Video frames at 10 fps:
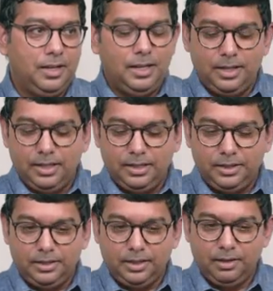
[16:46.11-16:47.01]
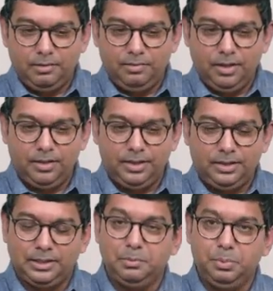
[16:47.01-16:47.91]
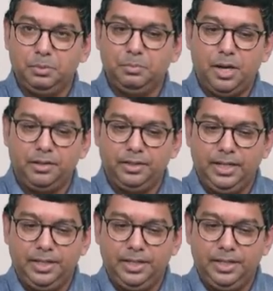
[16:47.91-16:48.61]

is very simple modern day